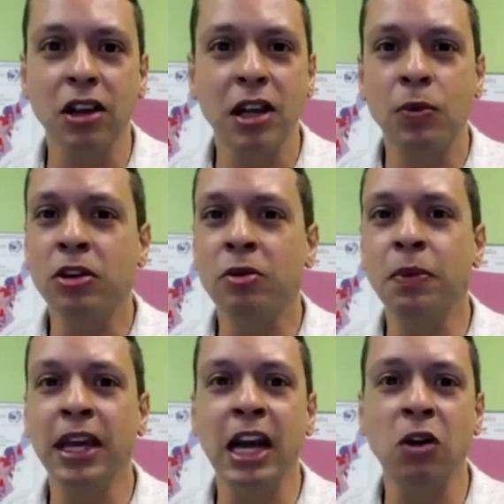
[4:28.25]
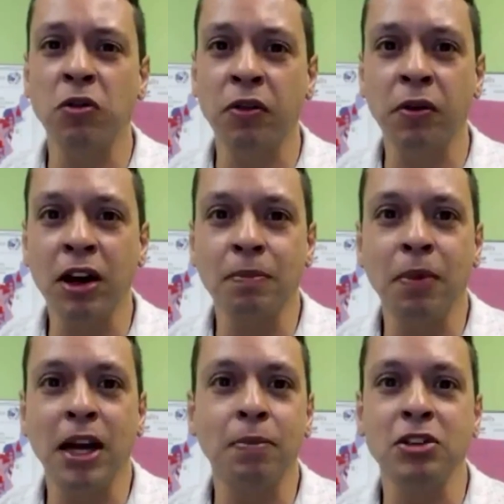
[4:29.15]
when they're being overrun by
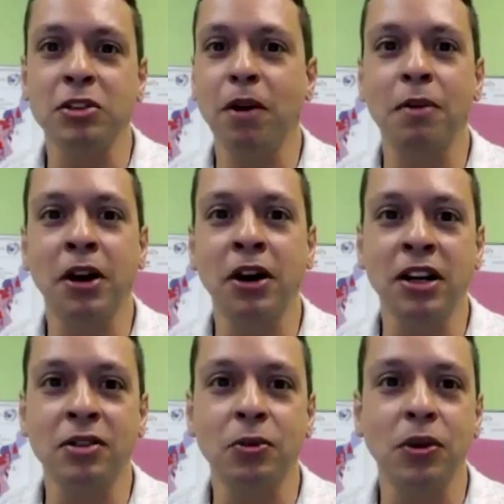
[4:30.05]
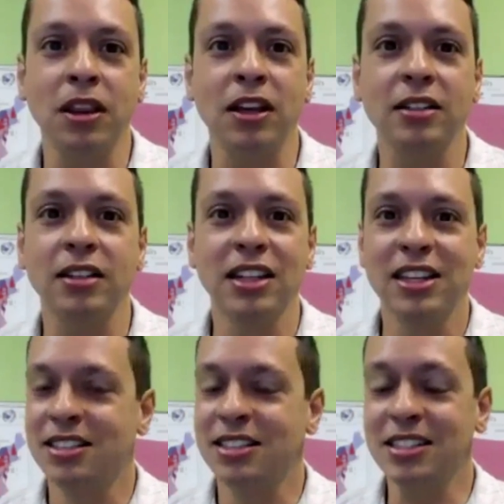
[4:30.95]
a bunch of barbarians with
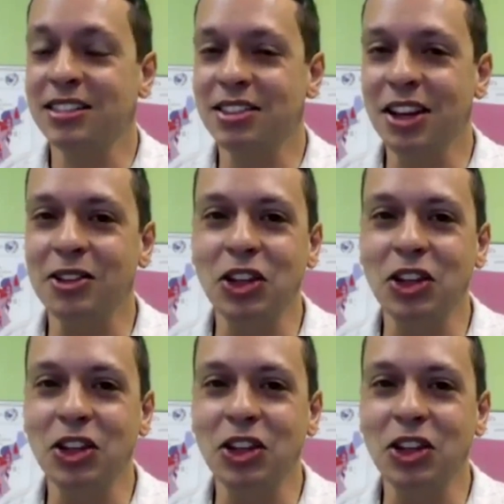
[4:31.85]
sticks and stones.